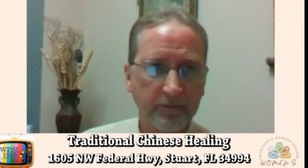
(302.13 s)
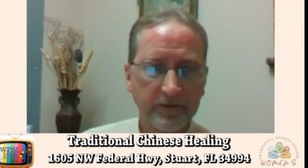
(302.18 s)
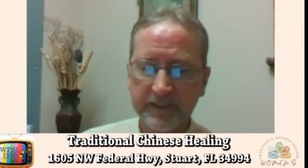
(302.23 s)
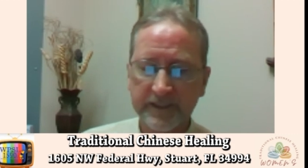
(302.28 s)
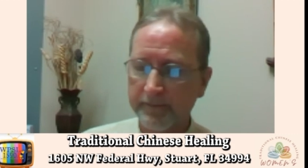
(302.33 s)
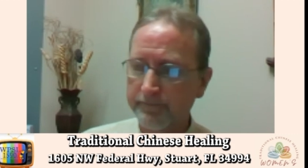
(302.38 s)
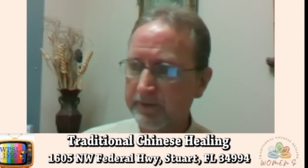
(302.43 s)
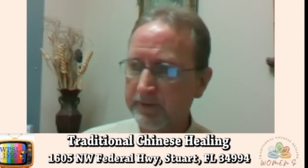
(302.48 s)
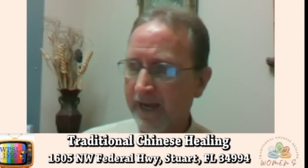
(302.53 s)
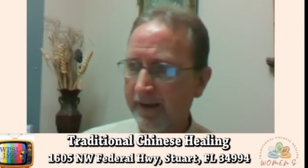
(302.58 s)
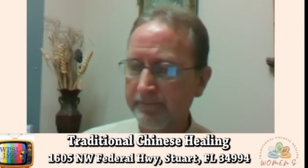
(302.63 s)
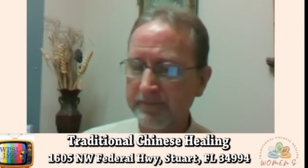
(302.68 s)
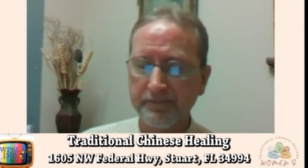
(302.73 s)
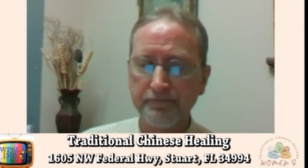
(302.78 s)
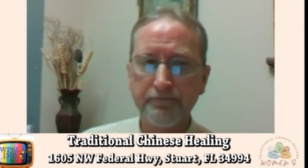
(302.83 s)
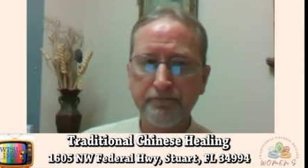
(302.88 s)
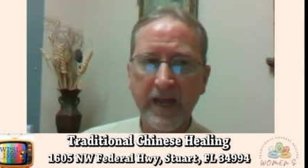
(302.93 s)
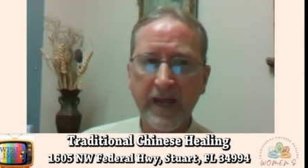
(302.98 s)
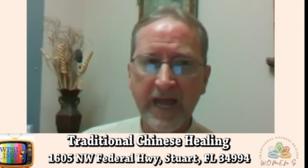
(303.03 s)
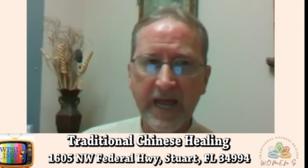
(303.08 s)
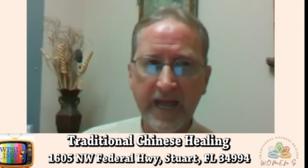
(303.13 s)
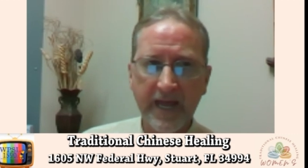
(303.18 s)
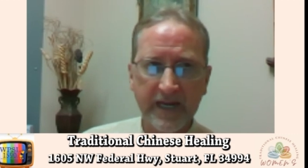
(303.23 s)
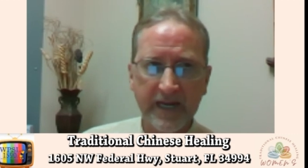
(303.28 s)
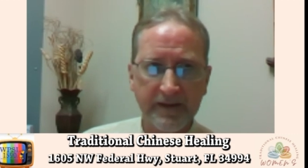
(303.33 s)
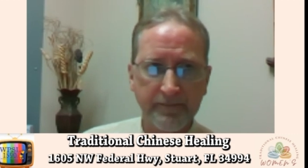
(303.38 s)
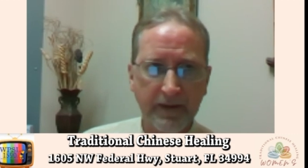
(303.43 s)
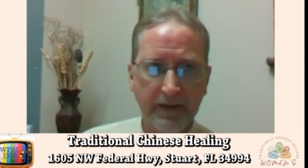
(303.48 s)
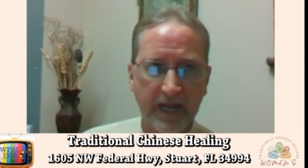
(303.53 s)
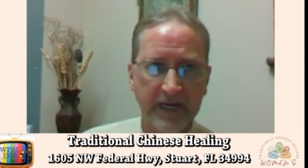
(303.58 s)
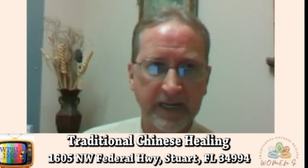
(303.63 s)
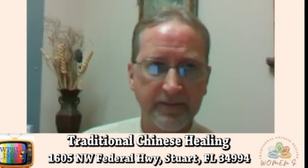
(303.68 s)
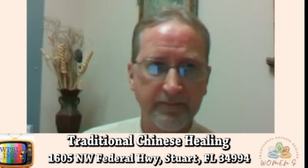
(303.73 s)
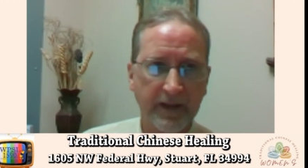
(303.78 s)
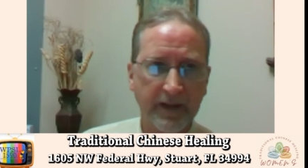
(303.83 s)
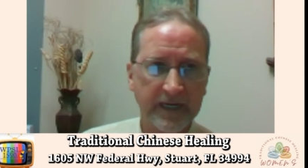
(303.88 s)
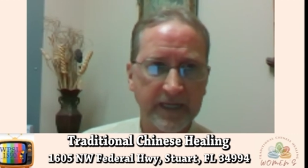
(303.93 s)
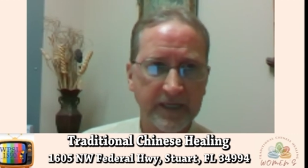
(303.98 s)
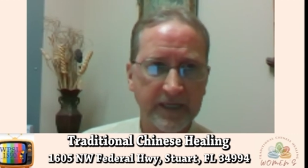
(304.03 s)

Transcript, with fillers: sometimes many, many, many